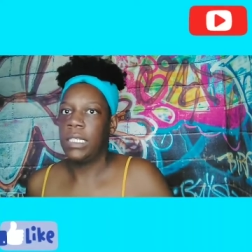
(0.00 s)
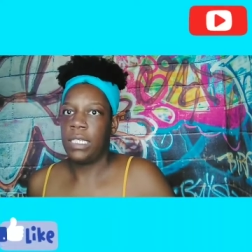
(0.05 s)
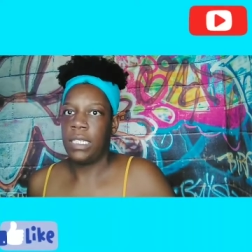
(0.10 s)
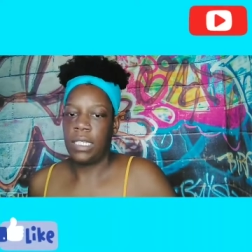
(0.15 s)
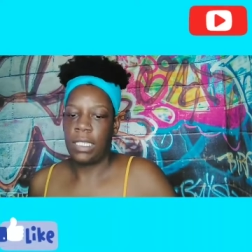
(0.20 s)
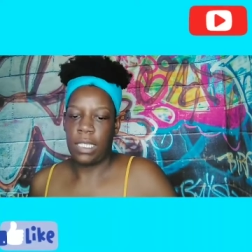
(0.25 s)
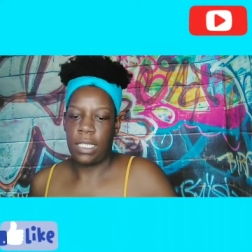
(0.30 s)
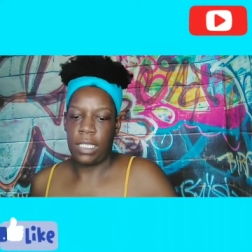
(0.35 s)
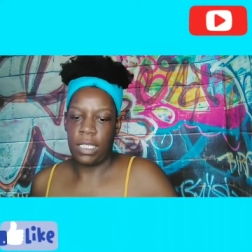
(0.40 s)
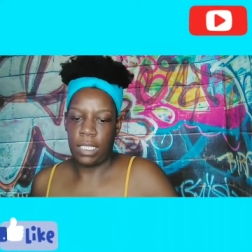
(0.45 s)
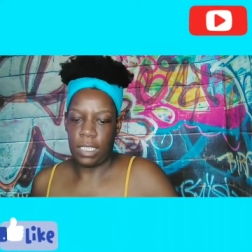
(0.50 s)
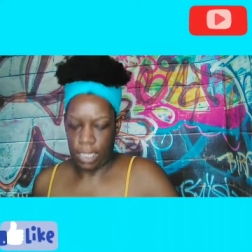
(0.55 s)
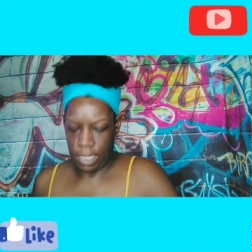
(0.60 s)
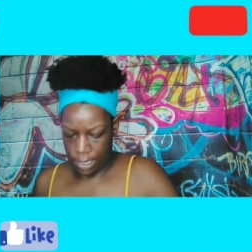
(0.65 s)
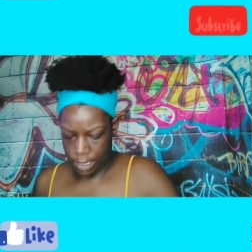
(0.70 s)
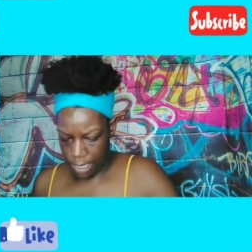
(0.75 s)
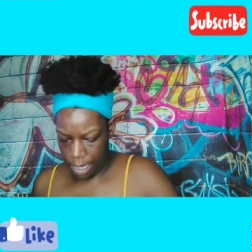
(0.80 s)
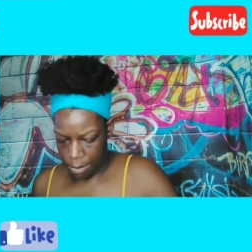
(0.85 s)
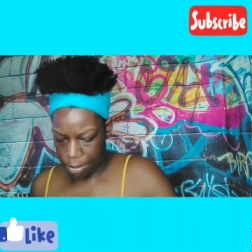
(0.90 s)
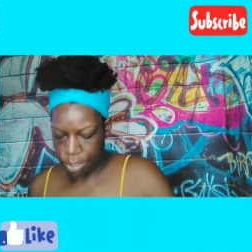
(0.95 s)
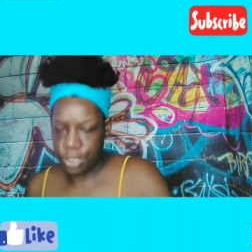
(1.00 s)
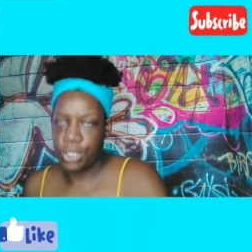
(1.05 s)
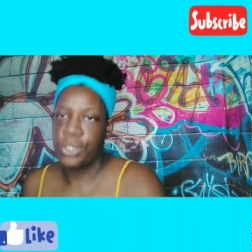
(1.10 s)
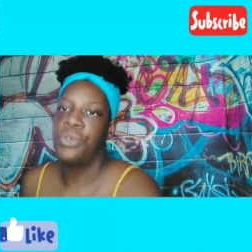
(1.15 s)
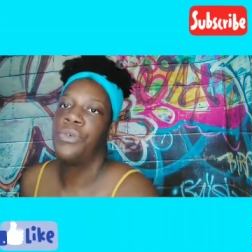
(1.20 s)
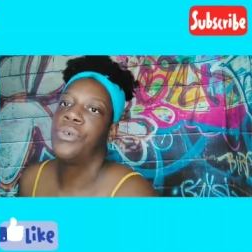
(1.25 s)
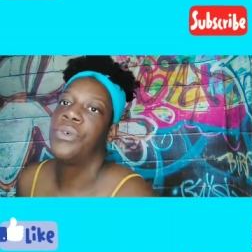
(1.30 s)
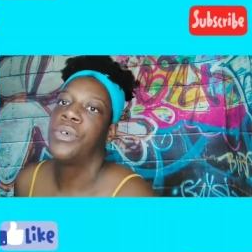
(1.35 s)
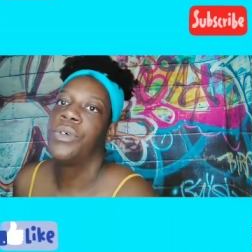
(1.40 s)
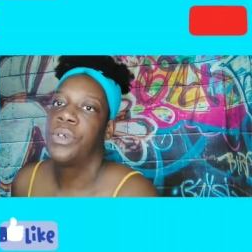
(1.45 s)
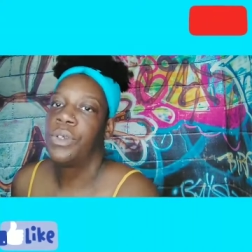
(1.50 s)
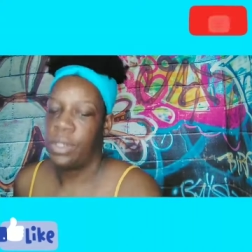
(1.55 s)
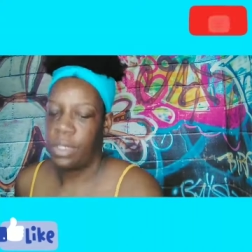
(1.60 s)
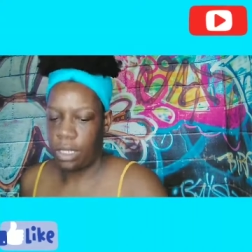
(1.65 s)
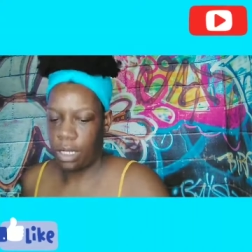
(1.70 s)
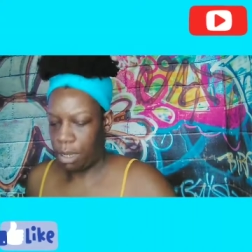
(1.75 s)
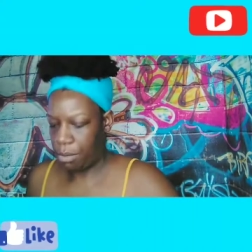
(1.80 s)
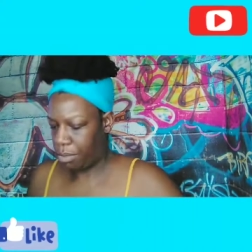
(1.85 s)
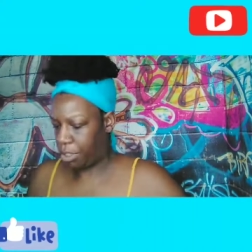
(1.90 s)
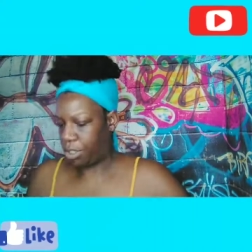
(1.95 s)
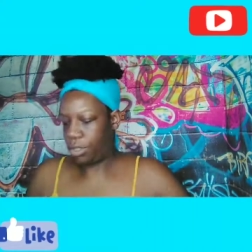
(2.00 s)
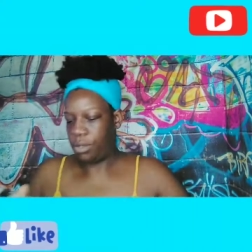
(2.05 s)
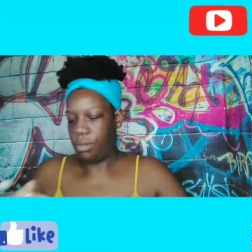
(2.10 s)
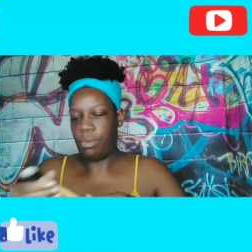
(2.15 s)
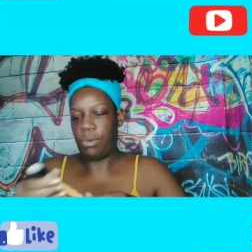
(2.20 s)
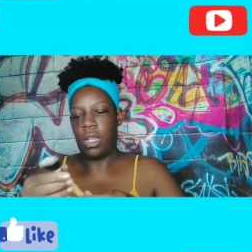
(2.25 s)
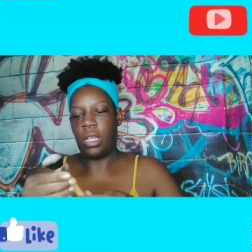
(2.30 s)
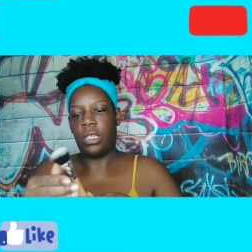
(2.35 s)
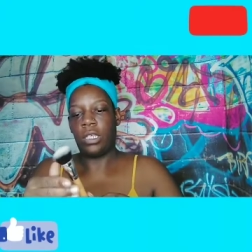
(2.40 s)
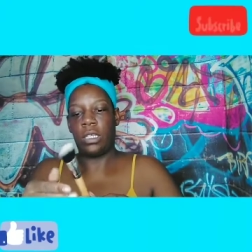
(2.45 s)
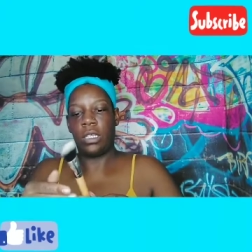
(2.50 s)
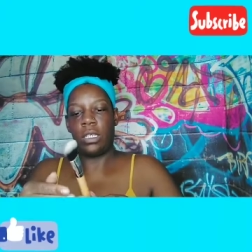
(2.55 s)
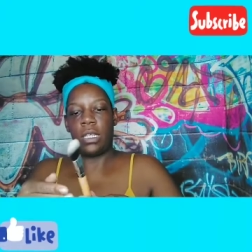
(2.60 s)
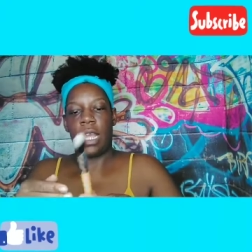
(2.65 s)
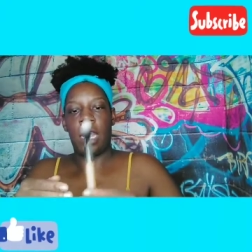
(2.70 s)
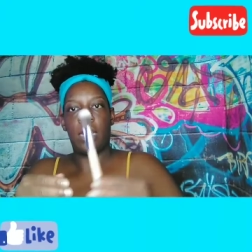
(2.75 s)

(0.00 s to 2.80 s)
I think she says the number two, number two brush.